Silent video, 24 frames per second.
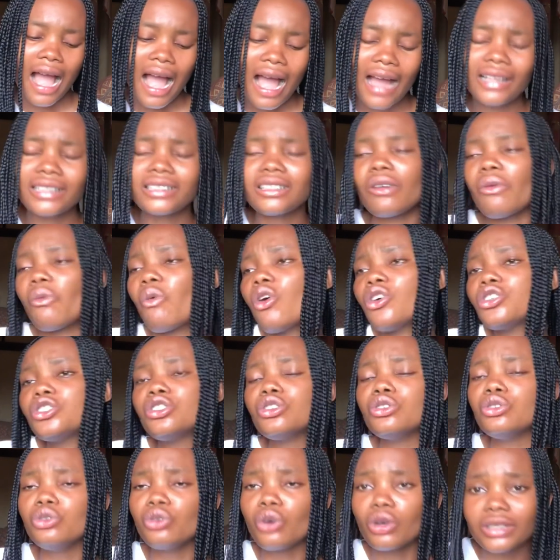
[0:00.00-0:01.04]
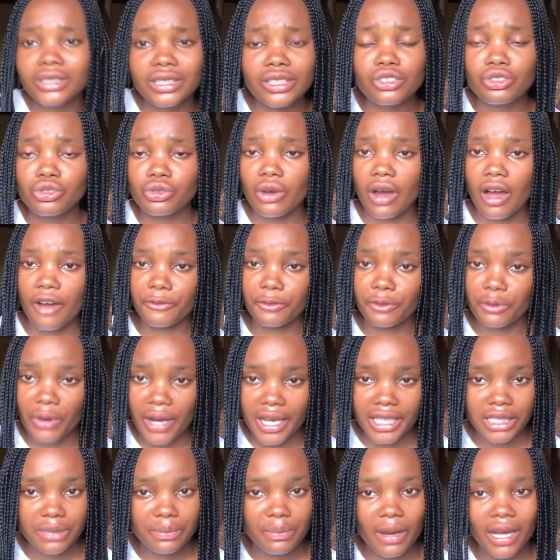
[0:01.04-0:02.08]
And once you notice you have
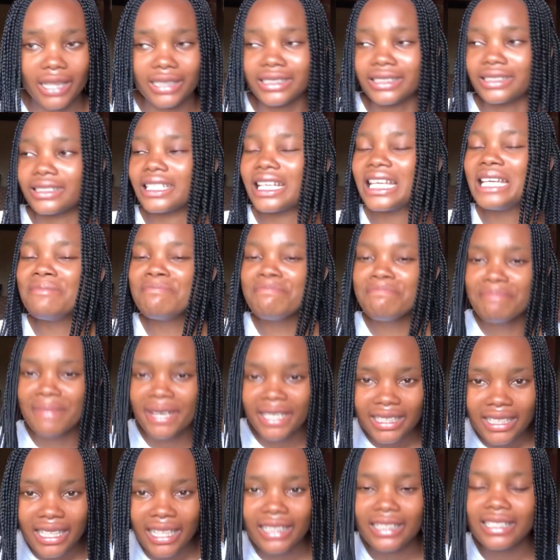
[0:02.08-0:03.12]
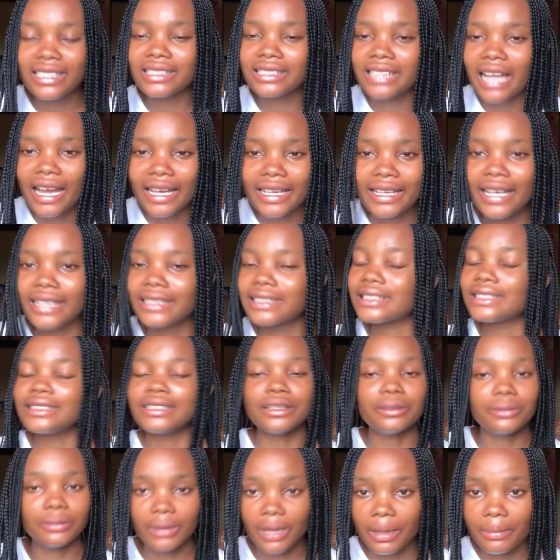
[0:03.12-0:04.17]
white patches, immediately start getting
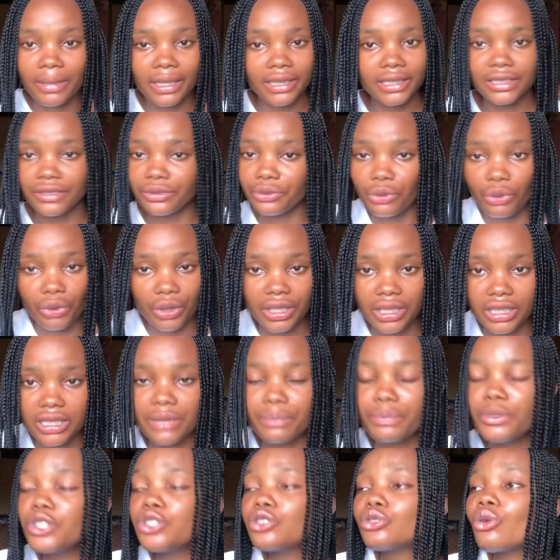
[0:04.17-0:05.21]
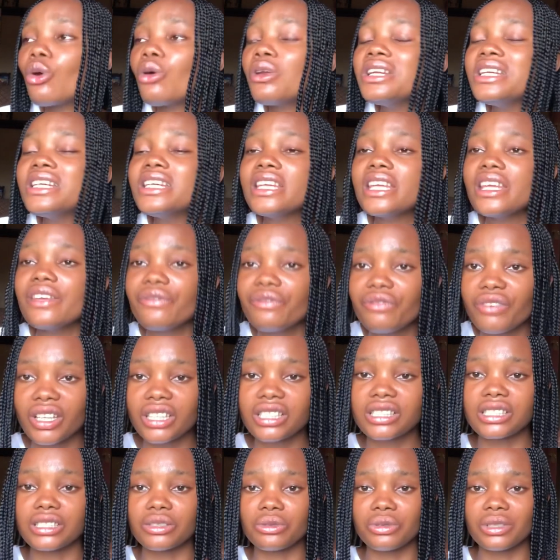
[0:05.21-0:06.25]
a remedy for it. Please don't leave
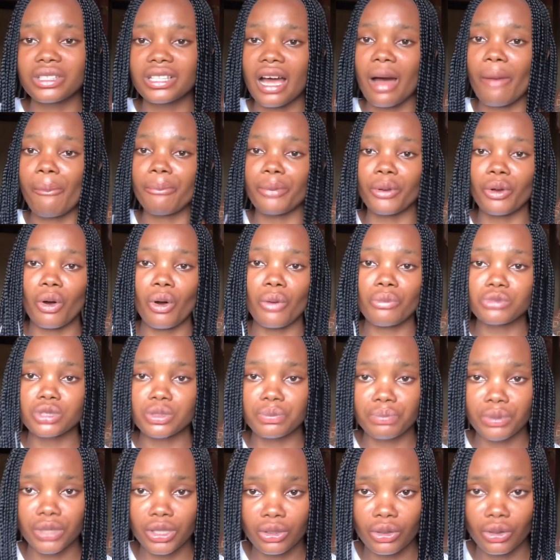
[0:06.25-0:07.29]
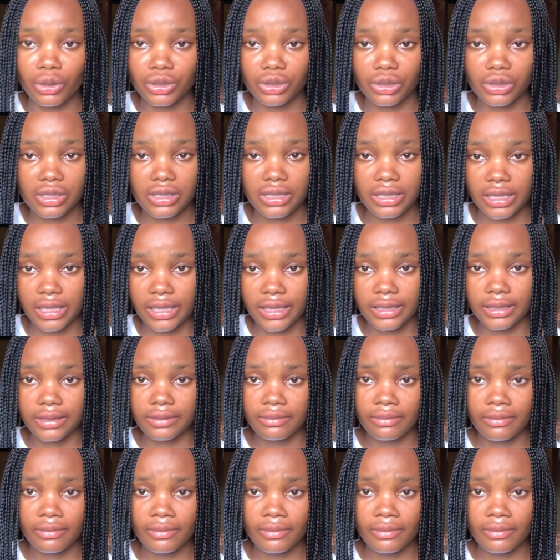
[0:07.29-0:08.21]
it till it now becomes big on your skin.